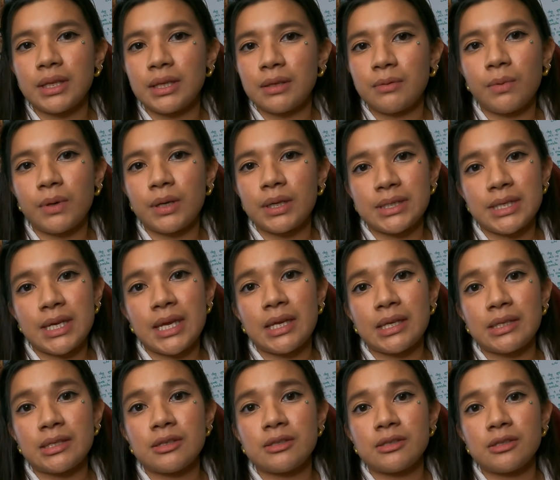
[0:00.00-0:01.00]
what it
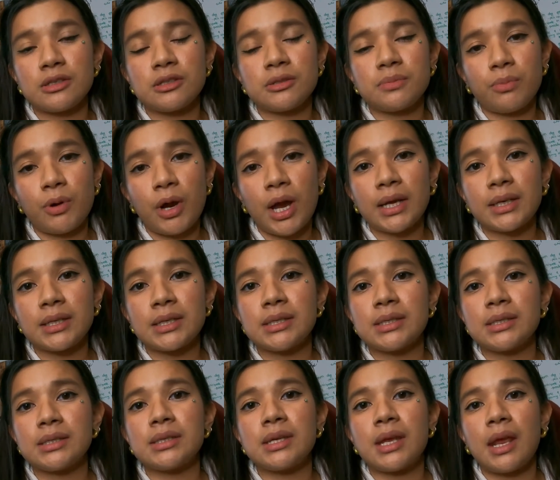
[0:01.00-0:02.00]
takes, is just
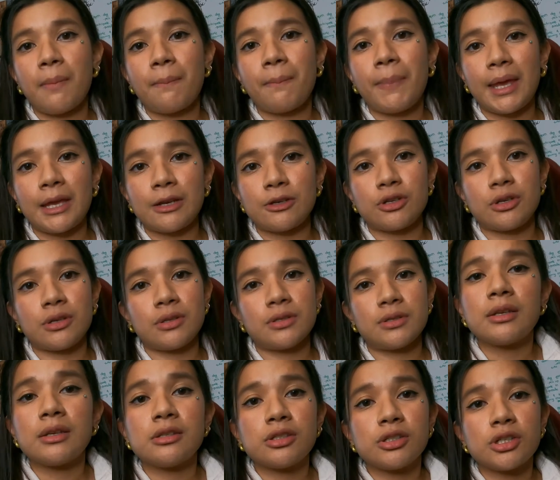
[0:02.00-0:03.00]
practice and patience.
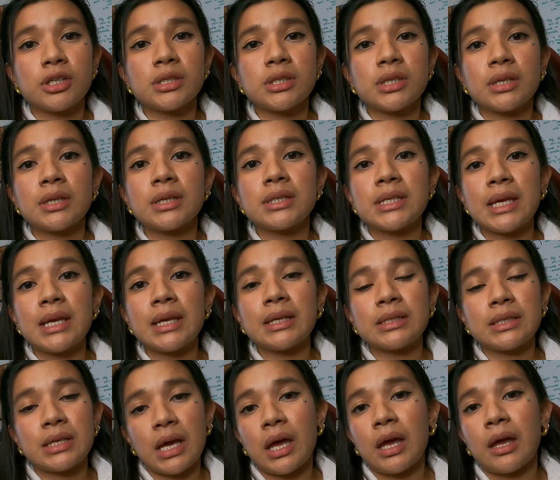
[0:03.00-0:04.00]
It's just gonna take
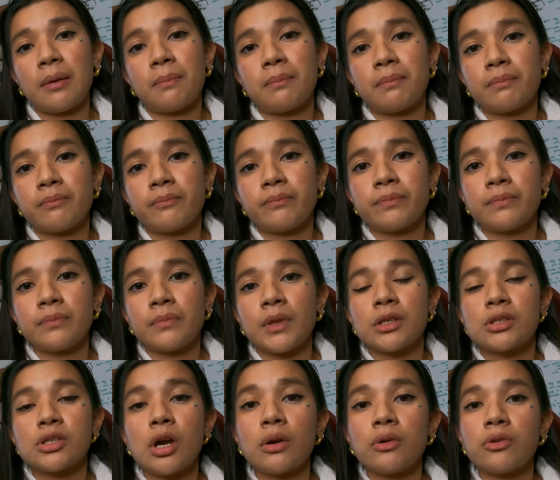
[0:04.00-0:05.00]
time.
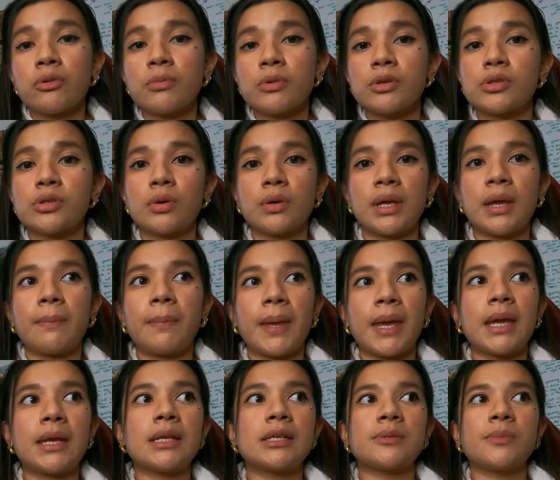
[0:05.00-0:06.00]
Dog groomers don't get
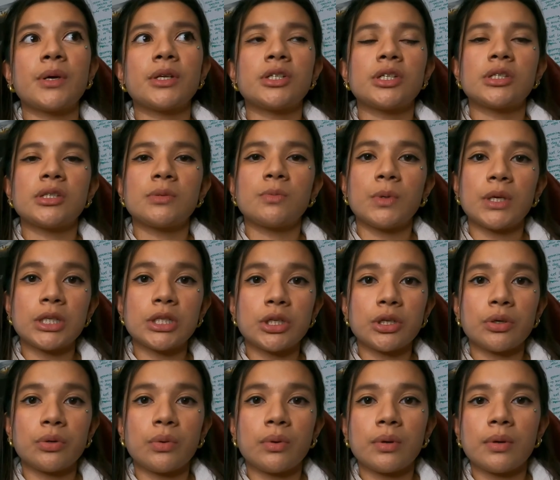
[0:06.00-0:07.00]
paid as much as we
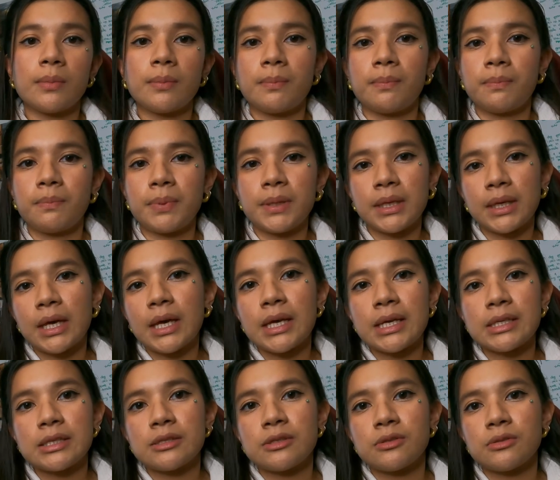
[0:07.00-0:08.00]
do
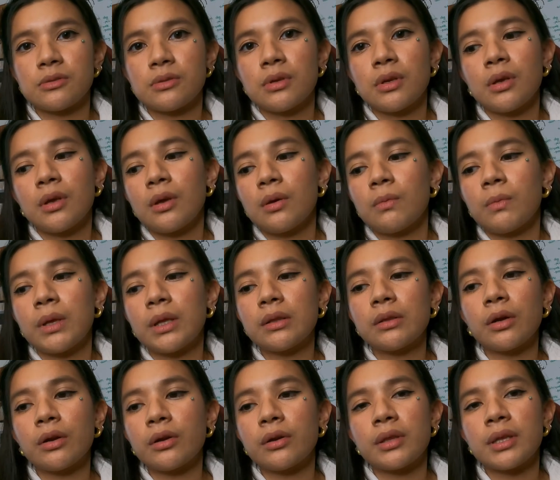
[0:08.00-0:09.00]
because we
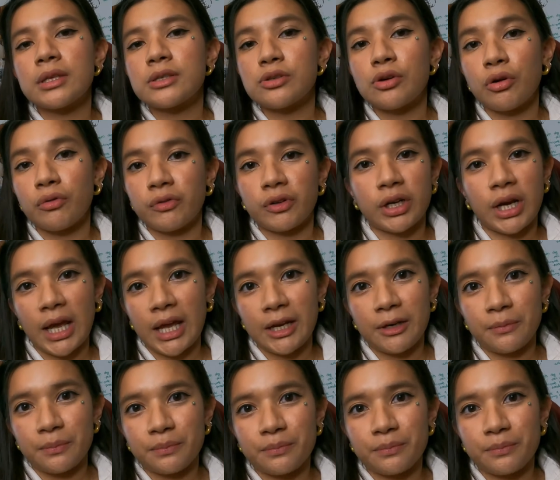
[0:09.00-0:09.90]
learned this overnight.